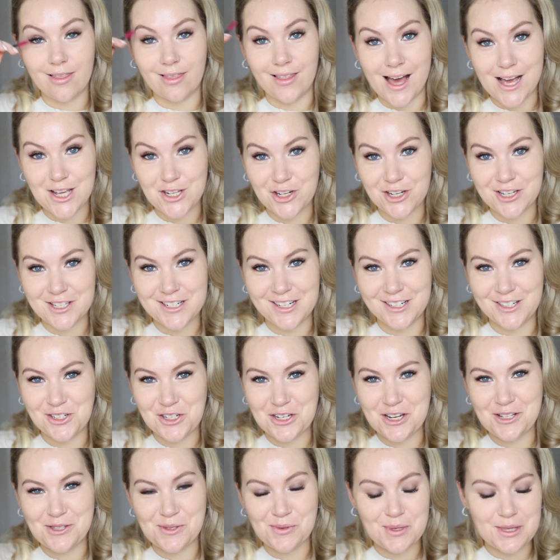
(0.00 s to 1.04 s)
lash
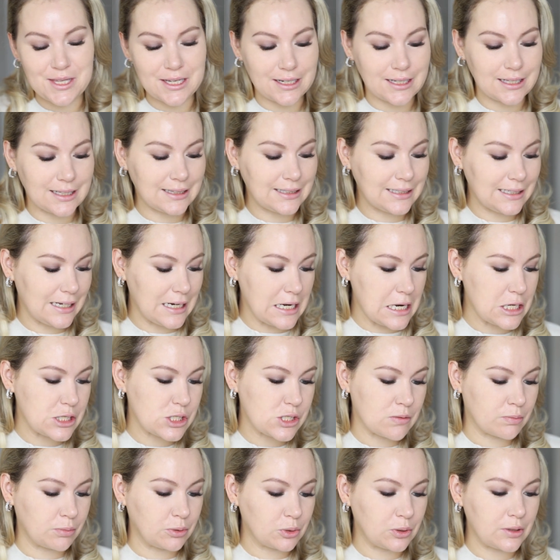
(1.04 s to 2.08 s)
extensions with a clean
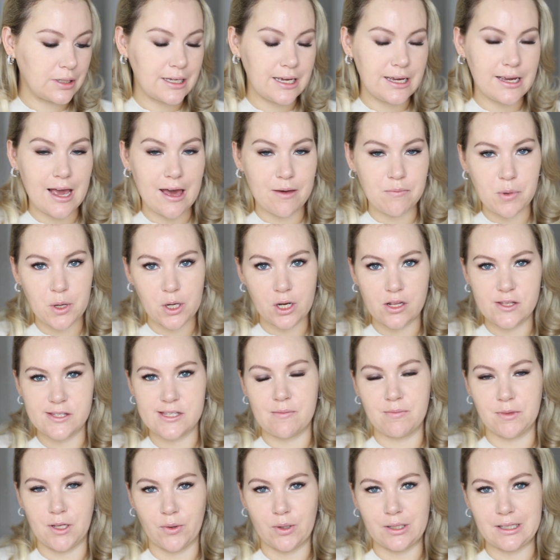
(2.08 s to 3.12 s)
spoolie and put on
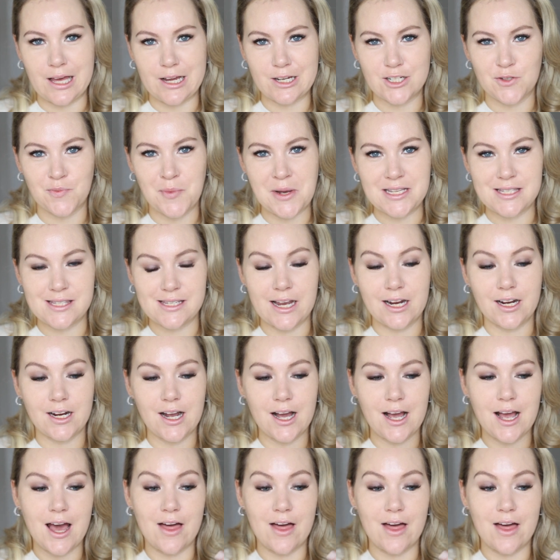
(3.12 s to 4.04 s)
some lower lash mascara,